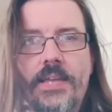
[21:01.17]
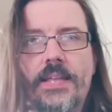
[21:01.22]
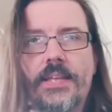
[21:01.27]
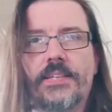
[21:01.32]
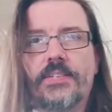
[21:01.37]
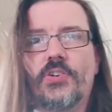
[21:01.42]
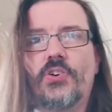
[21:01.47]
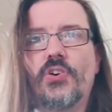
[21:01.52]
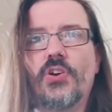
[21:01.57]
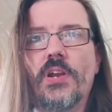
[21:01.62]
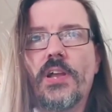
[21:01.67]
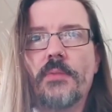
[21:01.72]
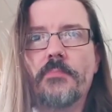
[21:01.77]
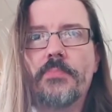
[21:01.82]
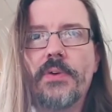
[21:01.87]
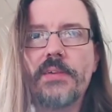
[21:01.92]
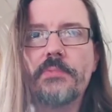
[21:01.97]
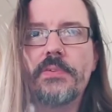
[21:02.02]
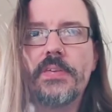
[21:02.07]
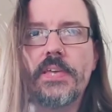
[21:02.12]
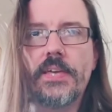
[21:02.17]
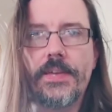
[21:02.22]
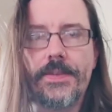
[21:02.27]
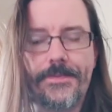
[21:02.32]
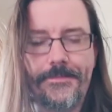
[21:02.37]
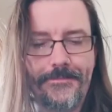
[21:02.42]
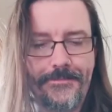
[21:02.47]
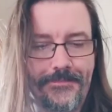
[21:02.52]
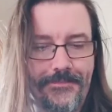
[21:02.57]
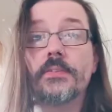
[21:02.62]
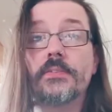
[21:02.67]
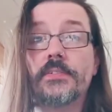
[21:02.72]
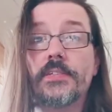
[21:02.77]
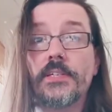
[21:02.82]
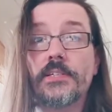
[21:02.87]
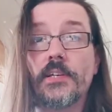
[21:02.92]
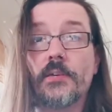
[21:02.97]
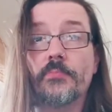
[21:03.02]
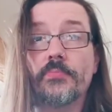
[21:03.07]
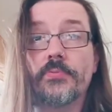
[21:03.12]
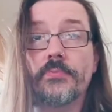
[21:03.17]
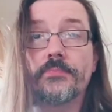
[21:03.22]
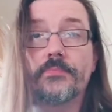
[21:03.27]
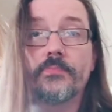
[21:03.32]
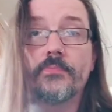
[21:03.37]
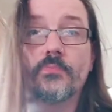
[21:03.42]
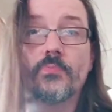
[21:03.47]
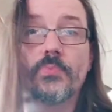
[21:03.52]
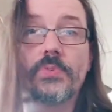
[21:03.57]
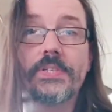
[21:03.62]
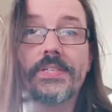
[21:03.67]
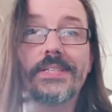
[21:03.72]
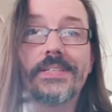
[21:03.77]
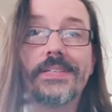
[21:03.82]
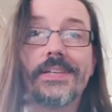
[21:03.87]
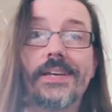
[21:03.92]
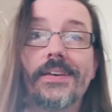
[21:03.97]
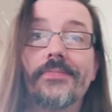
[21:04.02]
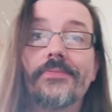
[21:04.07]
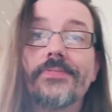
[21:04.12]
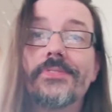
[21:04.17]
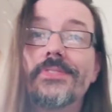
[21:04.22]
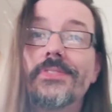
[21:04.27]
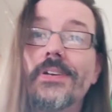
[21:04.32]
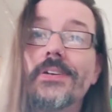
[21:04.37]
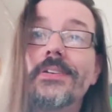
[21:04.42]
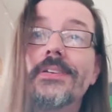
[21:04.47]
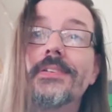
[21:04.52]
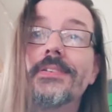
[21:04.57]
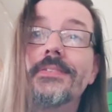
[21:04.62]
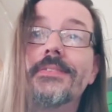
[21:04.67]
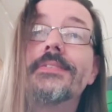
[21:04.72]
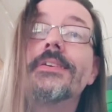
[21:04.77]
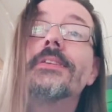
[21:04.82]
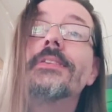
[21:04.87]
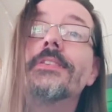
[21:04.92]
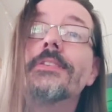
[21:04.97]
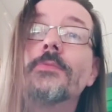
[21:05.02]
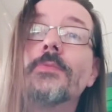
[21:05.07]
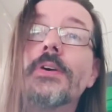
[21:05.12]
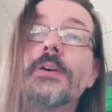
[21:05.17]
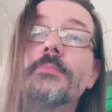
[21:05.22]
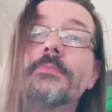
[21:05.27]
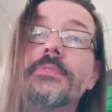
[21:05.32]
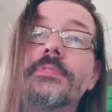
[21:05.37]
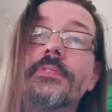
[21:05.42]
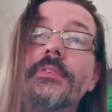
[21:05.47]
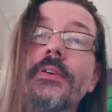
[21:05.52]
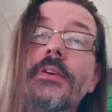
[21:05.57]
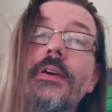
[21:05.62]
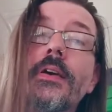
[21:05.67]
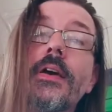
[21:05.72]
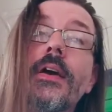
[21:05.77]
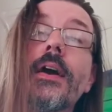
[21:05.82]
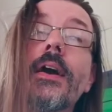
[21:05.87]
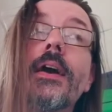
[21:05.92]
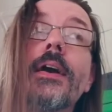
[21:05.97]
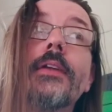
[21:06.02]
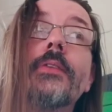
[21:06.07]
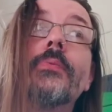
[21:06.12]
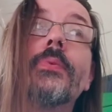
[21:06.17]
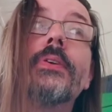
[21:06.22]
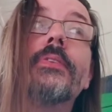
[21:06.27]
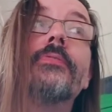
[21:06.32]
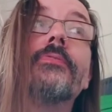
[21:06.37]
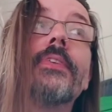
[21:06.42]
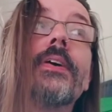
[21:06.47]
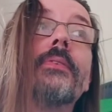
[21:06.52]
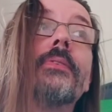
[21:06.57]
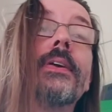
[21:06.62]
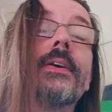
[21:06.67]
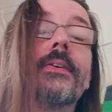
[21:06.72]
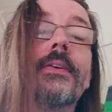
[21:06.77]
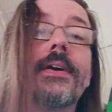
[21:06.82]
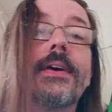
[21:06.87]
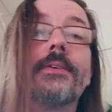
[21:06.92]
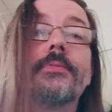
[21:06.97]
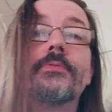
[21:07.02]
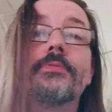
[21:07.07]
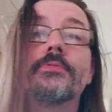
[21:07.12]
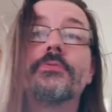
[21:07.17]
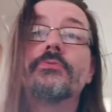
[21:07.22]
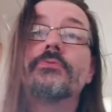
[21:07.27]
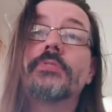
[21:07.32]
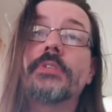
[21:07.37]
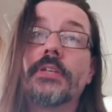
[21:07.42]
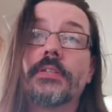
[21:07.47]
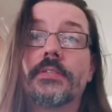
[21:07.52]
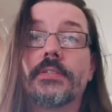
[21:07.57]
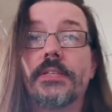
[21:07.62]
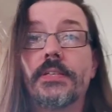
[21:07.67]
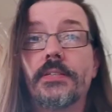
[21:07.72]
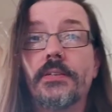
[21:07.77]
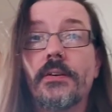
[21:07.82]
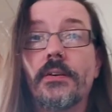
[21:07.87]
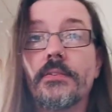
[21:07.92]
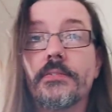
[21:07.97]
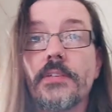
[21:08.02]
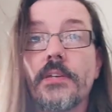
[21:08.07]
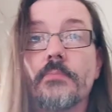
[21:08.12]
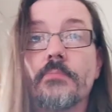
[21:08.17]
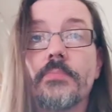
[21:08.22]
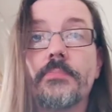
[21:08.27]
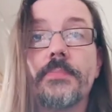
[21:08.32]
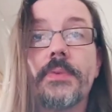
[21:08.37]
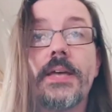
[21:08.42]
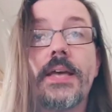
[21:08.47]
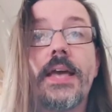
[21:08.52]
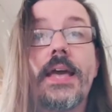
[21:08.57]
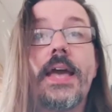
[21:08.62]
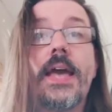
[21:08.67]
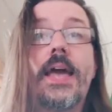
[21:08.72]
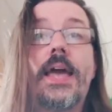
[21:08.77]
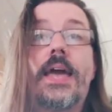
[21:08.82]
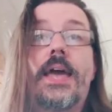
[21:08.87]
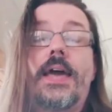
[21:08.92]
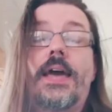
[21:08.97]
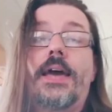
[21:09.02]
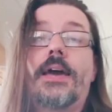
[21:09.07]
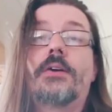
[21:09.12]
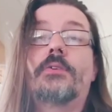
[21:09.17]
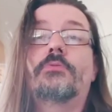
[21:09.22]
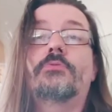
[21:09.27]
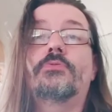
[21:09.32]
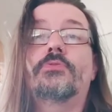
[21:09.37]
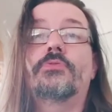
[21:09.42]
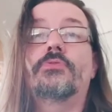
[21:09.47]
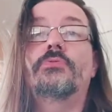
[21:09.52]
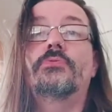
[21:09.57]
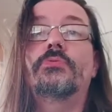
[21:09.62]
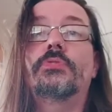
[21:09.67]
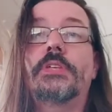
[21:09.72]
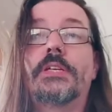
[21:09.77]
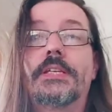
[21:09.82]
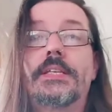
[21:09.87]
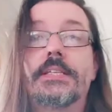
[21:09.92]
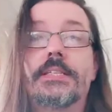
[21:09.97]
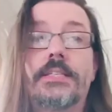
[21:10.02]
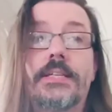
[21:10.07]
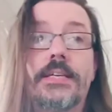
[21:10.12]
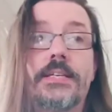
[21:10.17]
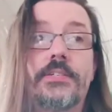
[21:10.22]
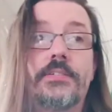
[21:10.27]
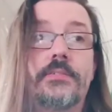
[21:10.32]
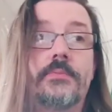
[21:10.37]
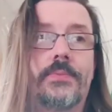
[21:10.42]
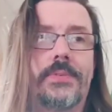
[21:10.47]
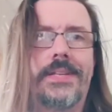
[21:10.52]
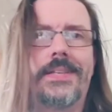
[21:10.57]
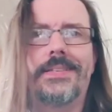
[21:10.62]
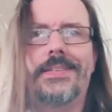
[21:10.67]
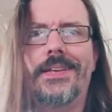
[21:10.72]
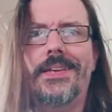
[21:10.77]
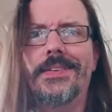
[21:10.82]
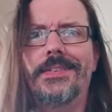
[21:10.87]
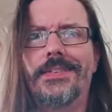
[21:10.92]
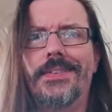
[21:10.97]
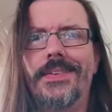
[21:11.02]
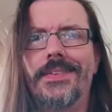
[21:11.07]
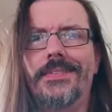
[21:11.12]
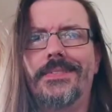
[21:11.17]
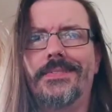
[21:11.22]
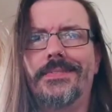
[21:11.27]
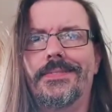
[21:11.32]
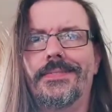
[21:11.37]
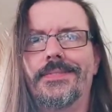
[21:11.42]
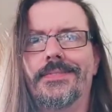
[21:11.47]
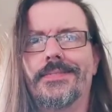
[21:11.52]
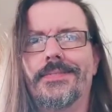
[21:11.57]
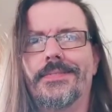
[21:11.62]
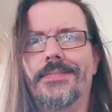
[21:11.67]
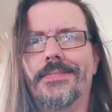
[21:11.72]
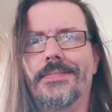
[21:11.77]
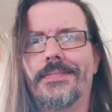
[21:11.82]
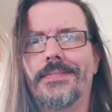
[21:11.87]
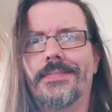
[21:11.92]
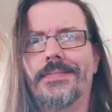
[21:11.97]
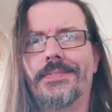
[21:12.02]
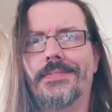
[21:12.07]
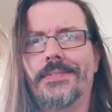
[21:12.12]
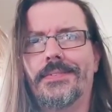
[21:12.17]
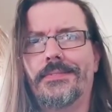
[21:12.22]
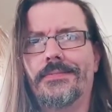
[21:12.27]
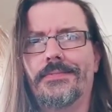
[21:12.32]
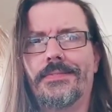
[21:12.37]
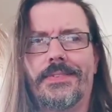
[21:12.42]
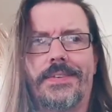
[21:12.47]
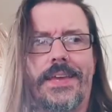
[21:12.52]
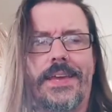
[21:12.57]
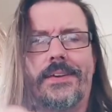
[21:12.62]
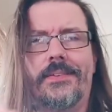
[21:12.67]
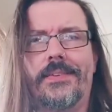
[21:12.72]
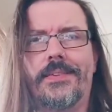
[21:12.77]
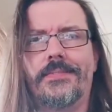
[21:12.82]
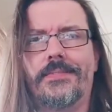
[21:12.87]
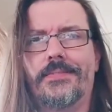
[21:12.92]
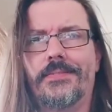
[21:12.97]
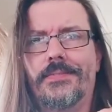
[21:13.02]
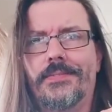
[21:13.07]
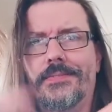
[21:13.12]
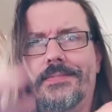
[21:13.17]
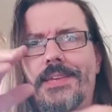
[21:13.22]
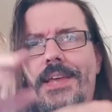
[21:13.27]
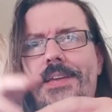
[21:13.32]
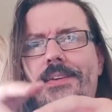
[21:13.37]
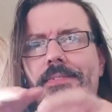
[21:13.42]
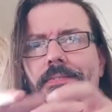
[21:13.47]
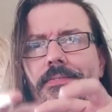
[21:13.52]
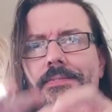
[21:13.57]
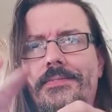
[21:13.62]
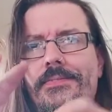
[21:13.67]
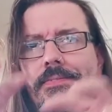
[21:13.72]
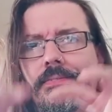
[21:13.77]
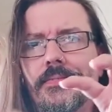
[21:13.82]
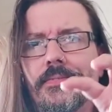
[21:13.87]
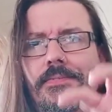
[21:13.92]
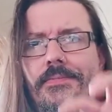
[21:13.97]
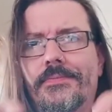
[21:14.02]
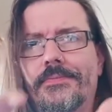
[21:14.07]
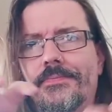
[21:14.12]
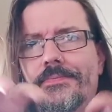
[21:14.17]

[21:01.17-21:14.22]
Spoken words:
It's all up, baby. Setup. We have studied tinterwebs and we have found out how to set the guitars up. How to set the intonation, what intonation is, scale length, saddles,